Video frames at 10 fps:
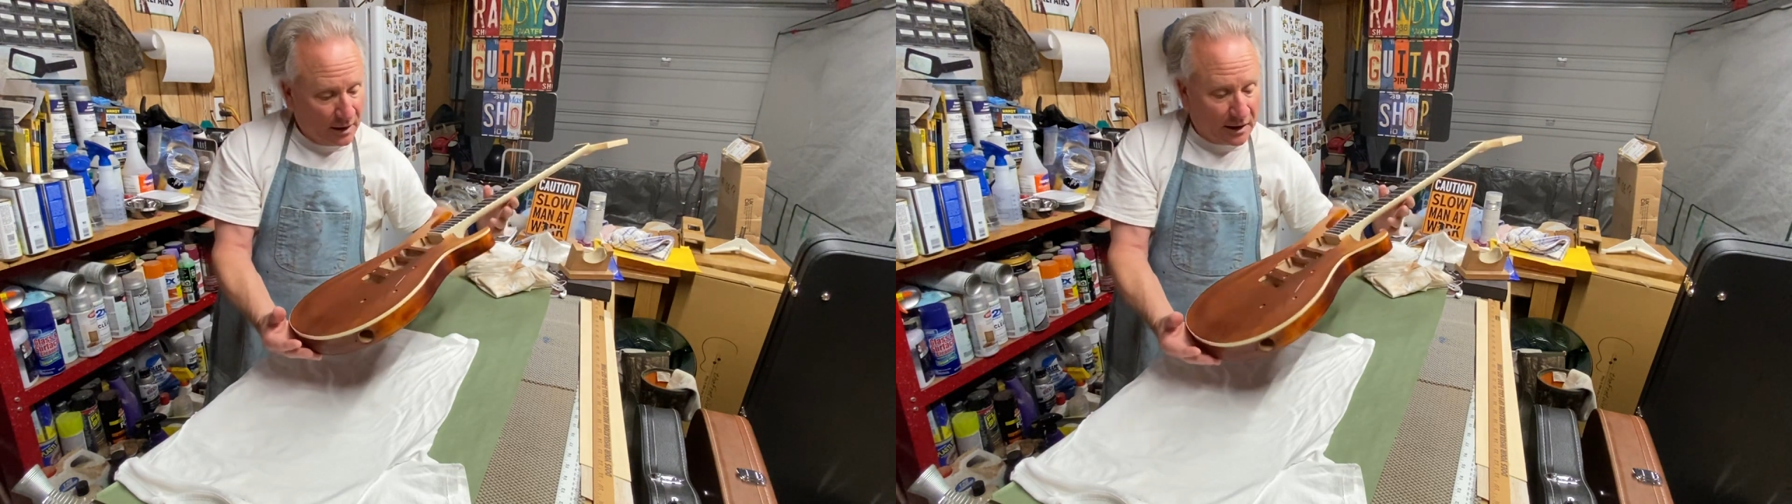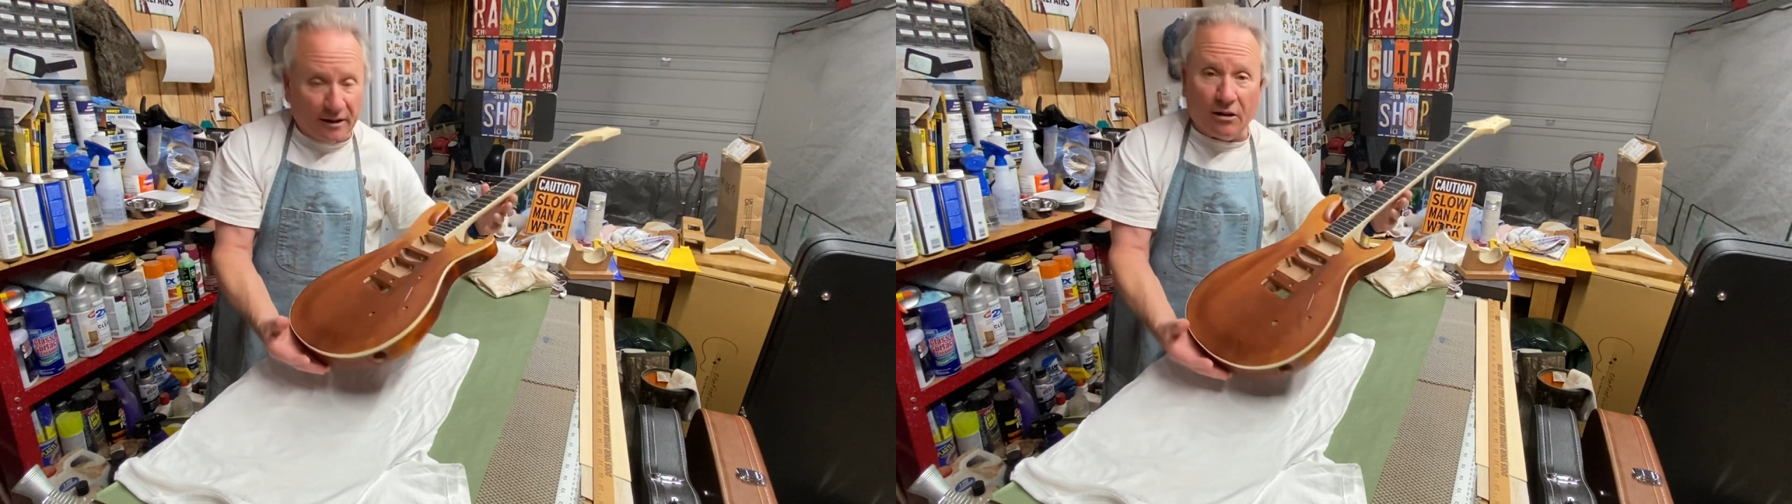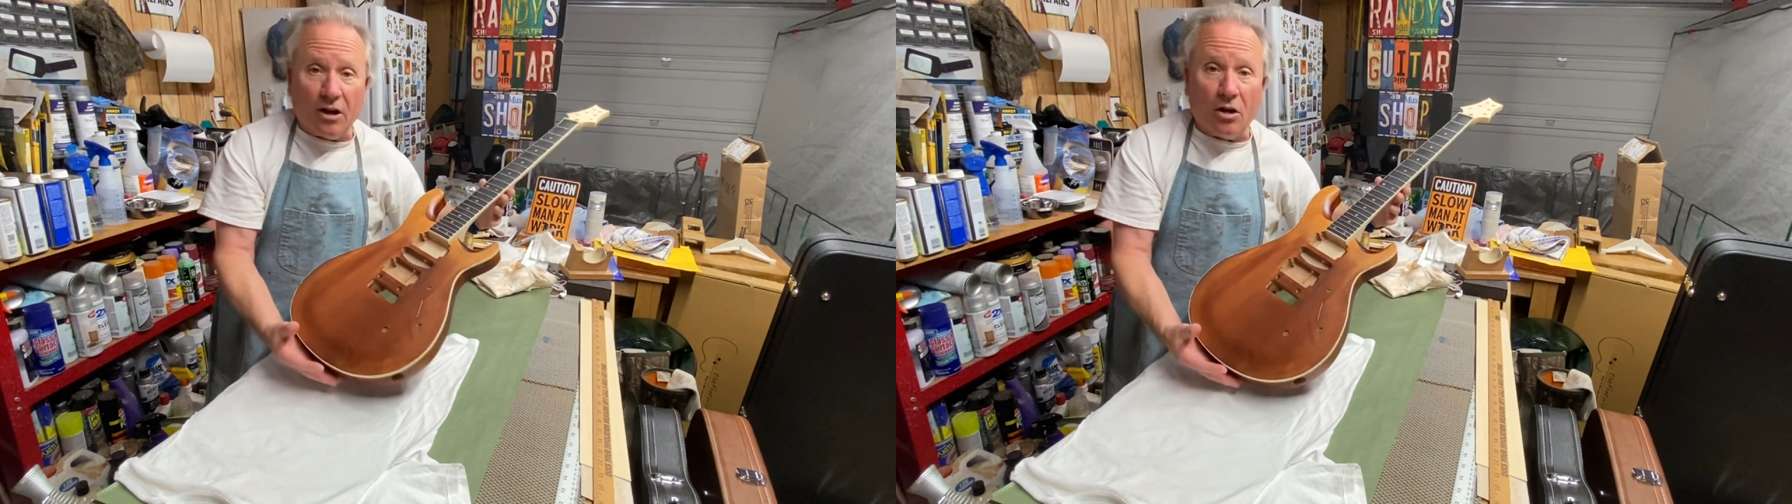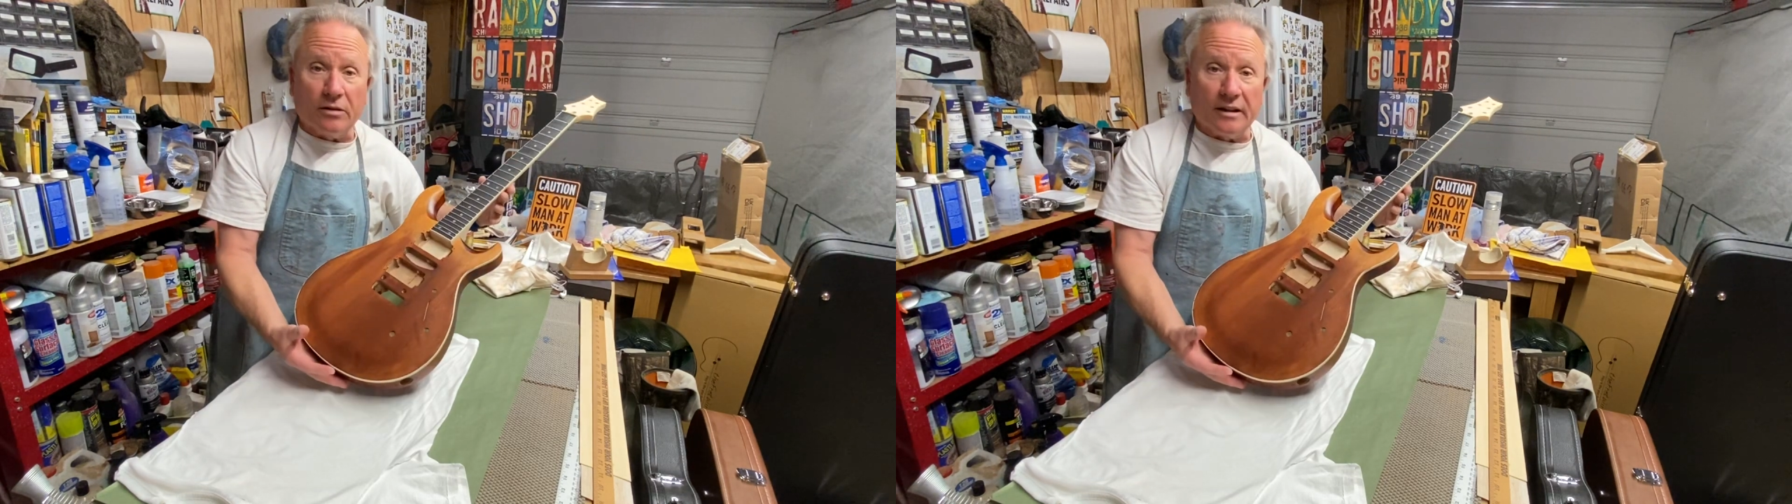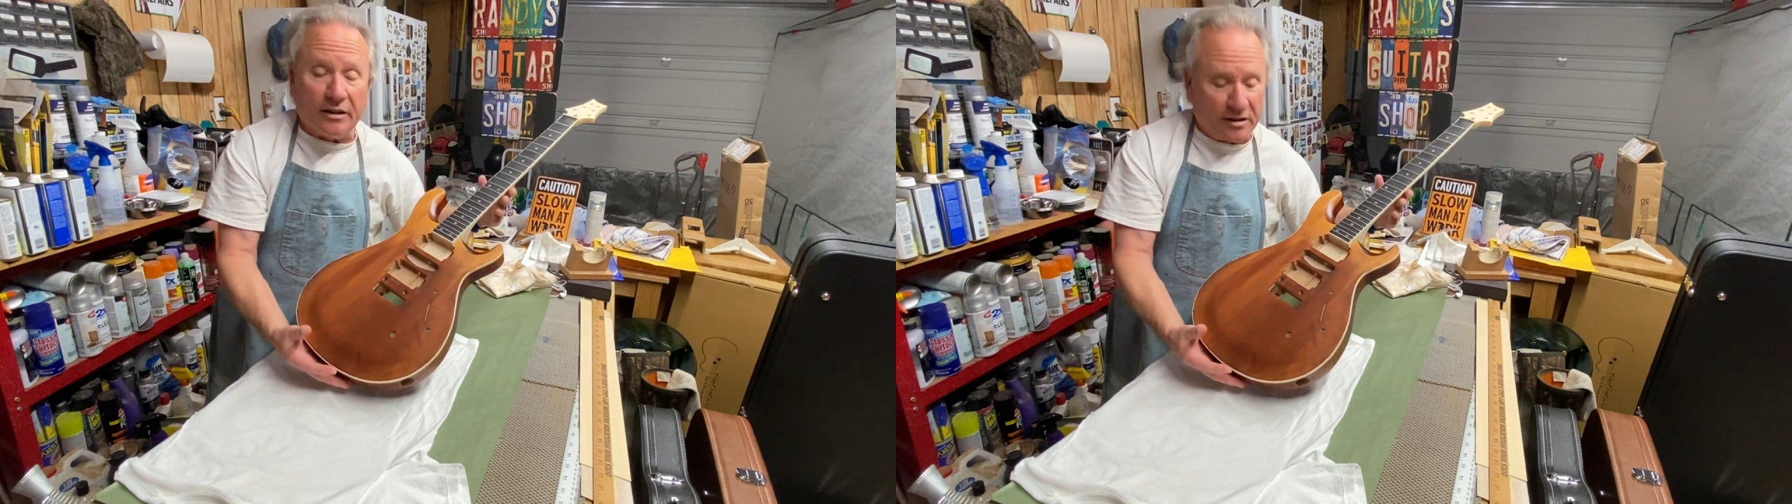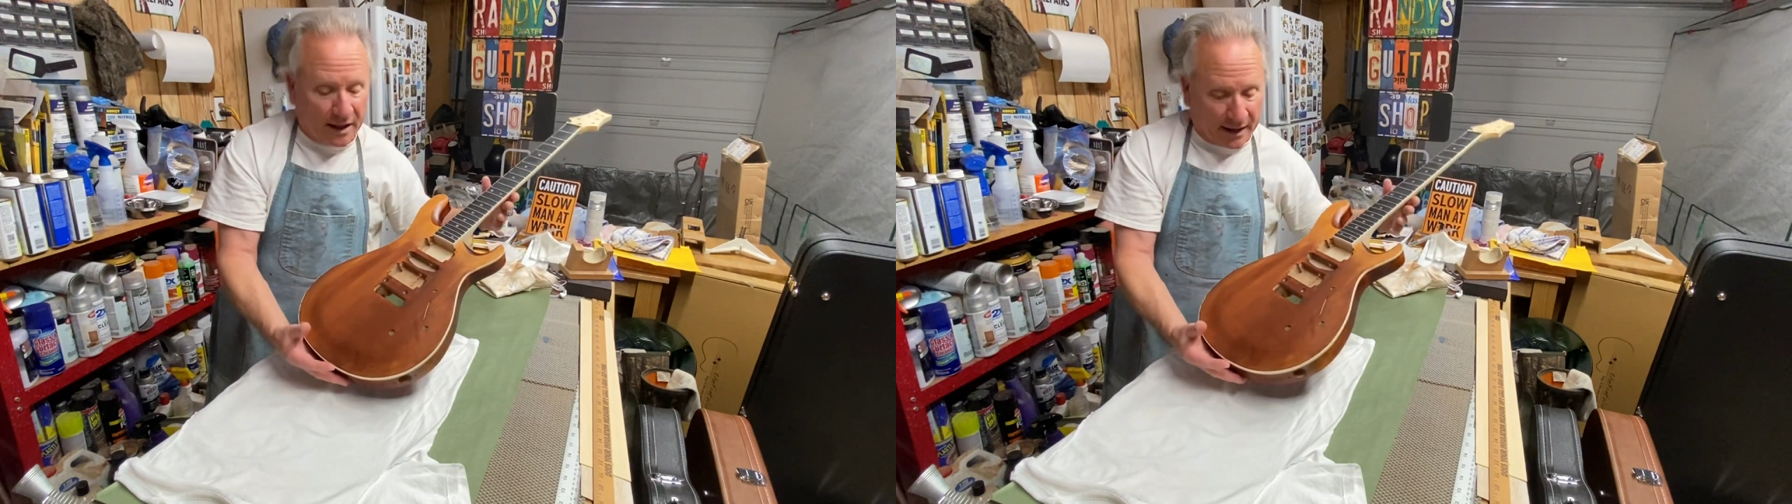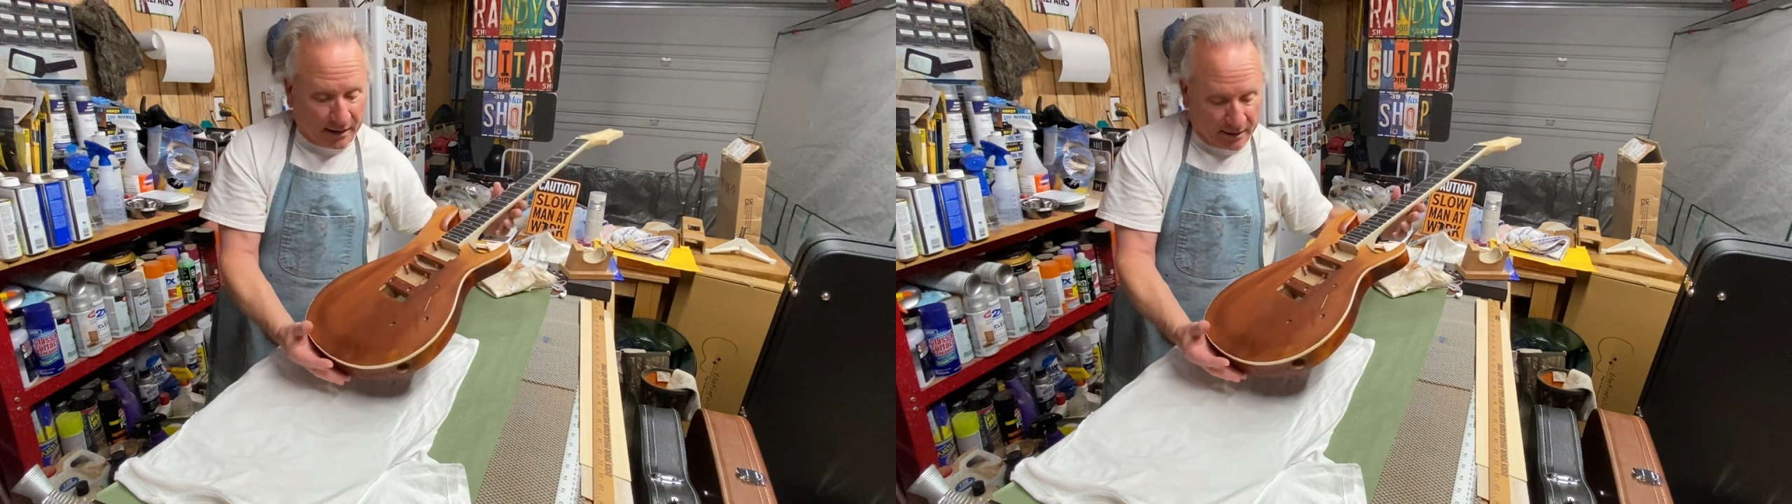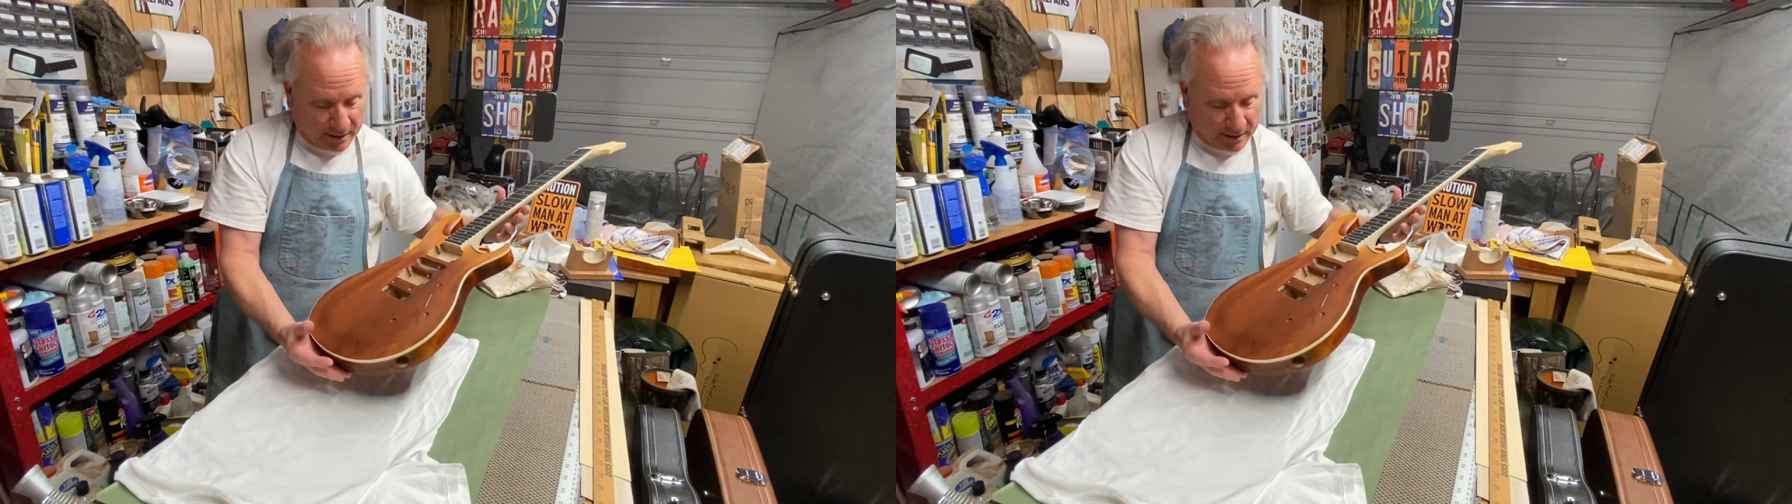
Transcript: clear coat this thing.